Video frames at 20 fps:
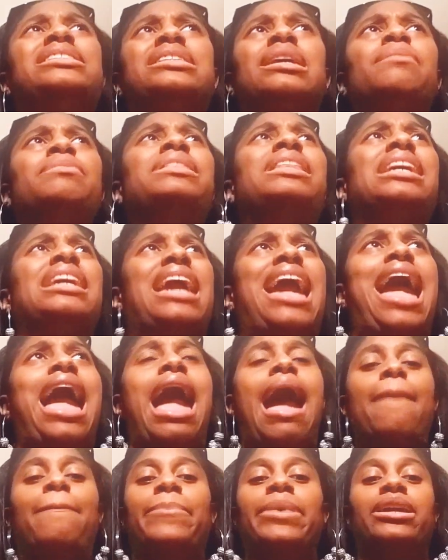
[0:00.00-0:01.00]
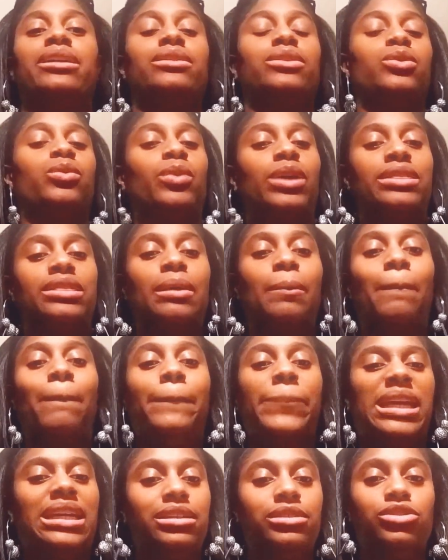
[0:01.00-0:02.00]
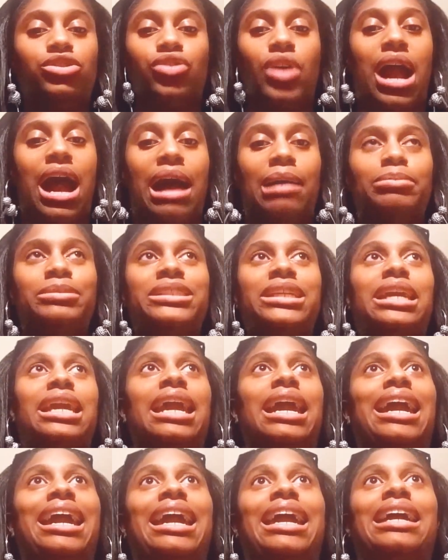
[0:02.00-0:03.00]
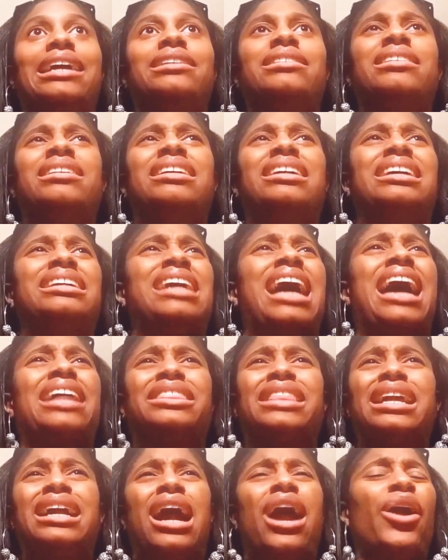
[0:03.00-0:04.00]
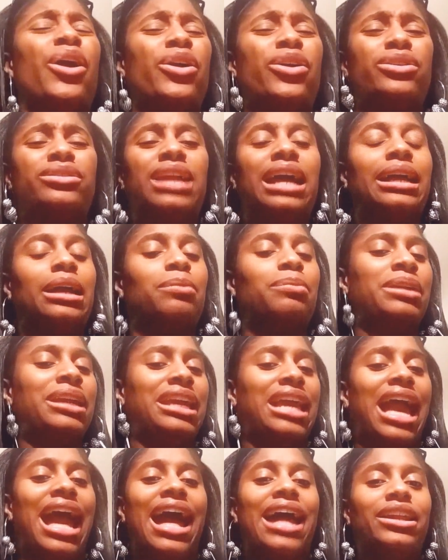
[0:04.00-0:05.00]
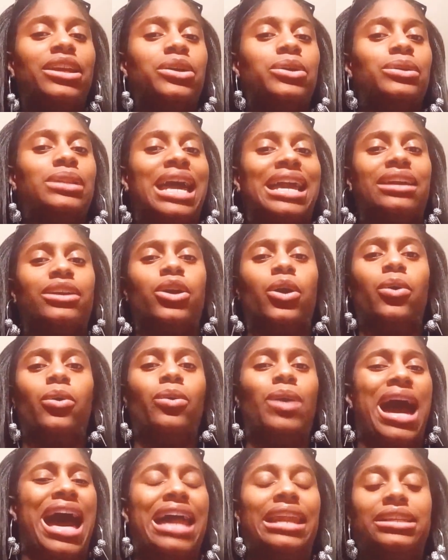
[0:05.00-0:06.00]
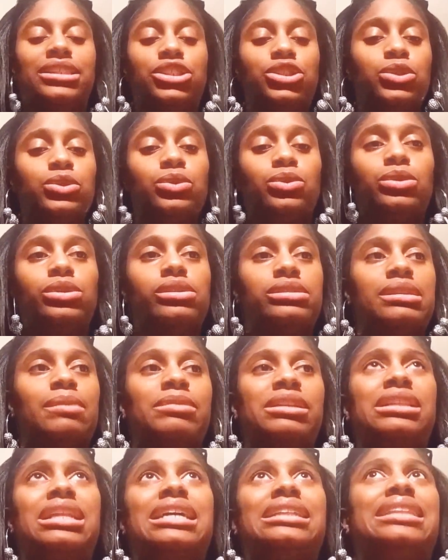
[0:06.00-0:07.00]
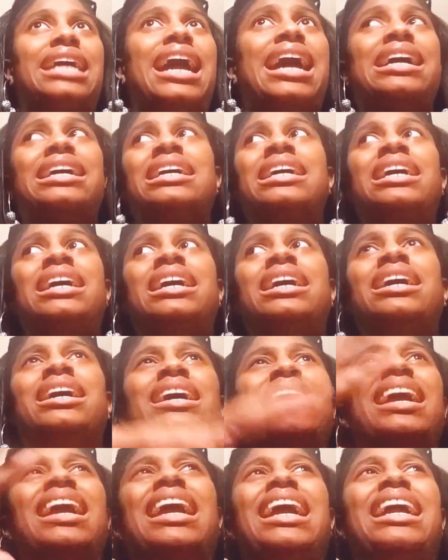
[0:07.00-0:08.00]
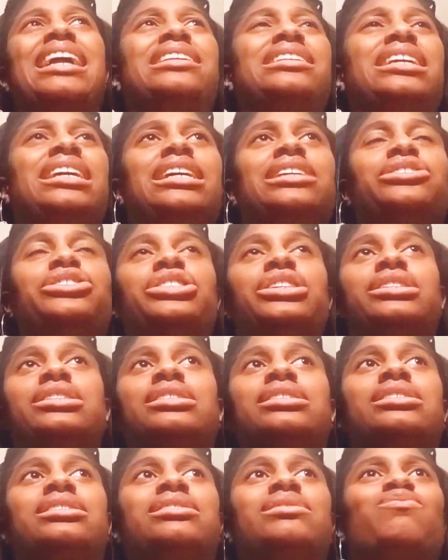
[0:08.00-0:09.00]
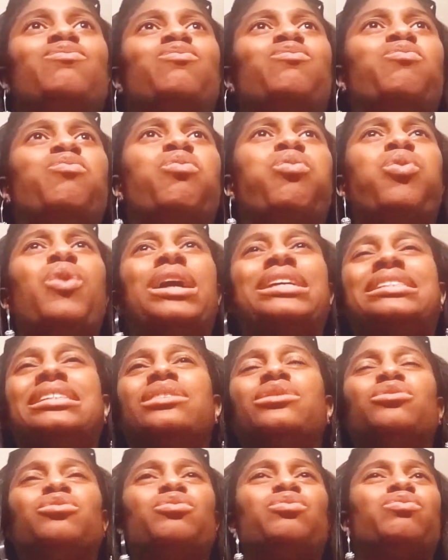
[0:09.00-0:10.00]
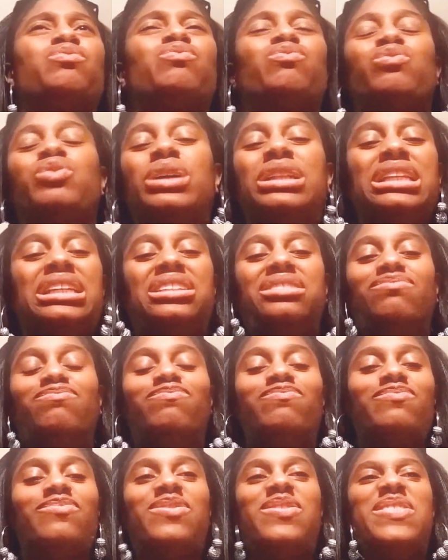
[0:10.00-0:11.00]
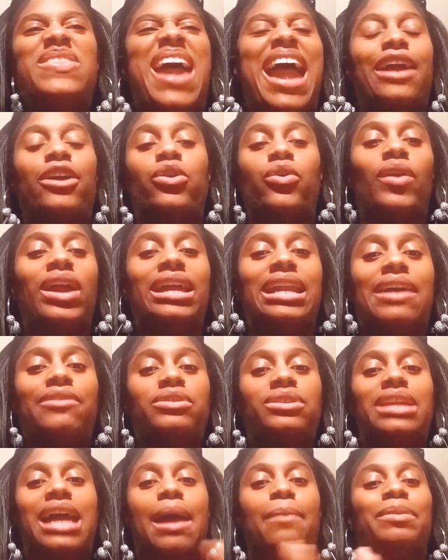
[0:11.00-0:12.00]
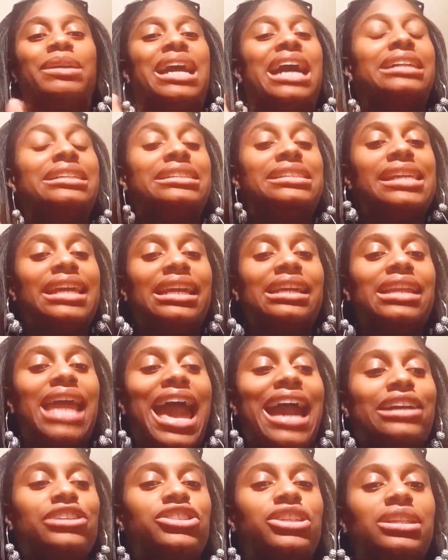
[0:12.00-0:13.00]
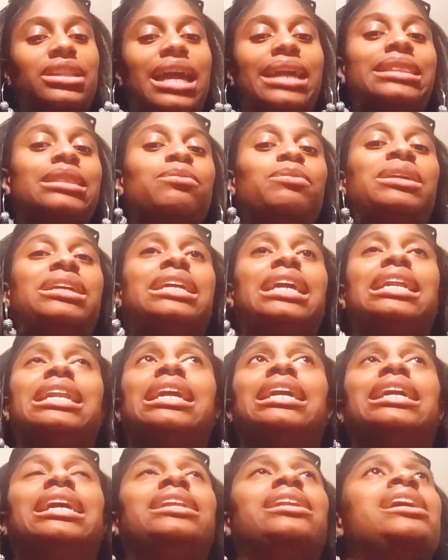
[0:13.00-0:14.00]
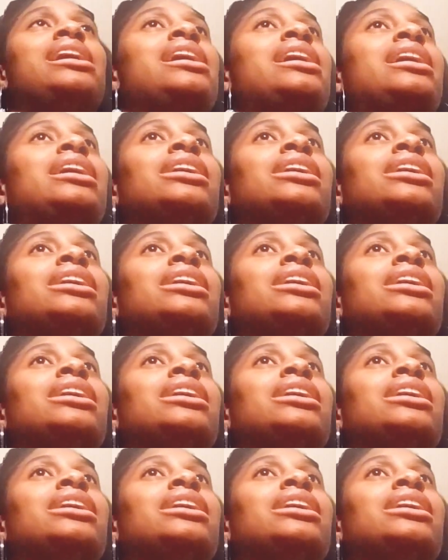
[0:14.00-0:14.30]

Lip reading: something happened when the beat dropped. And I think I heard like a piano like go out of tune or something like that. And it just wasn't really that great after that. But I did actually like the beginning. And,